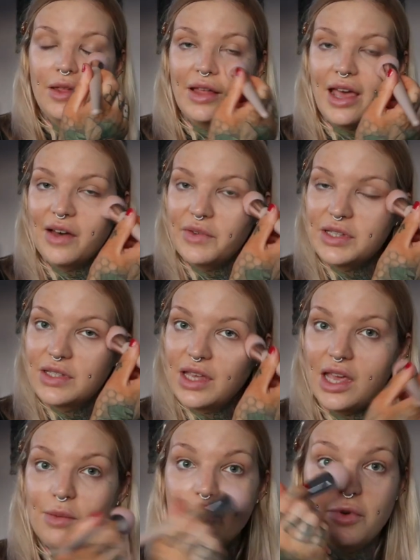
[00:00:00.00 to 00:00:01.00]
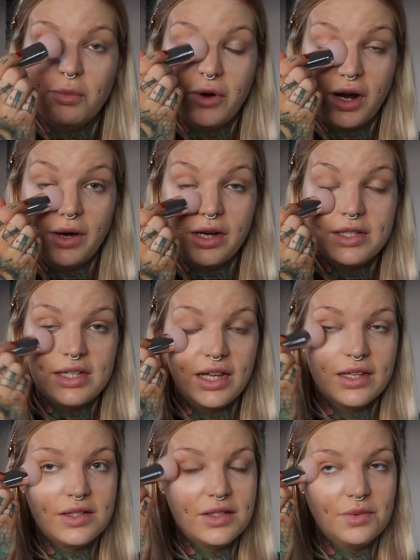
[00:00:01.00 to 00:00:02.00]
they have a scheme for pro
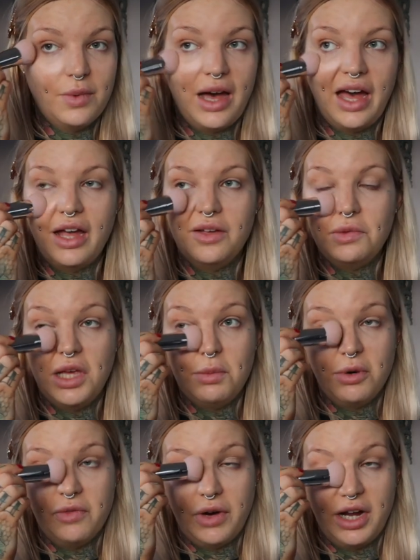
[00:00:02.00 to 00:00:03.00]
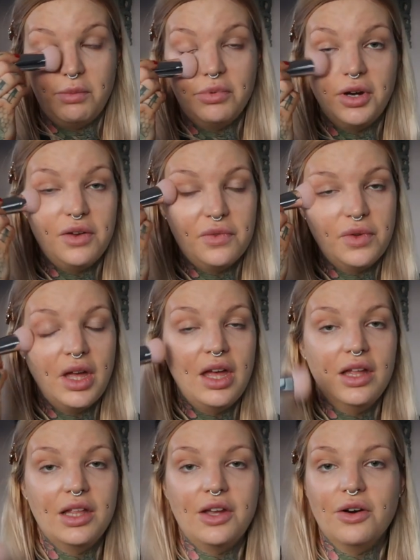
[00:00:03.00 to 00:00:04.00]
artists where if you provide proof
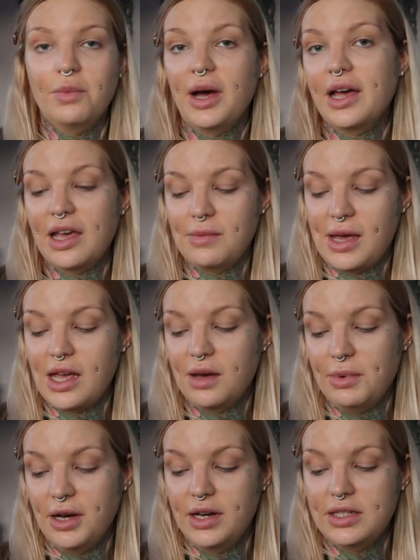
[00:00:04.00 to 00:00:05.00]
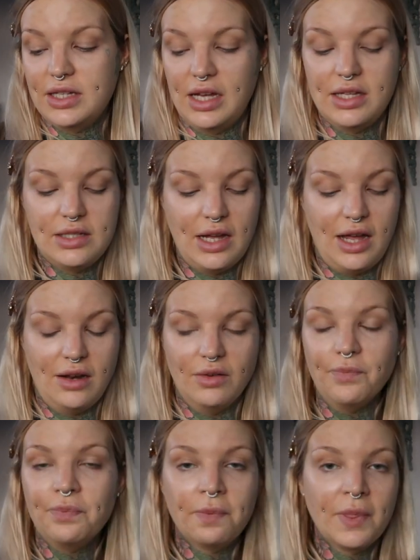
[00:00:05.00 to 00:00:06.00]
that you're a working makeup artist
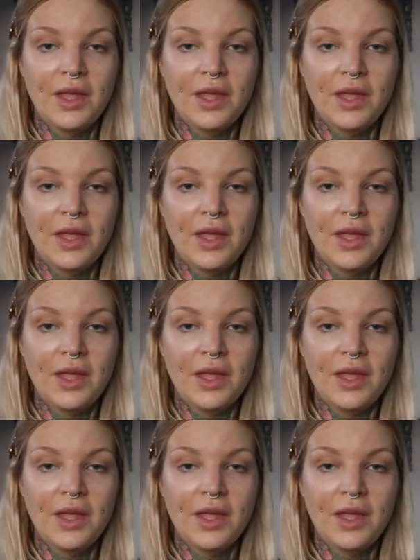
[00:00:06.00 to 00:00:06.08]
in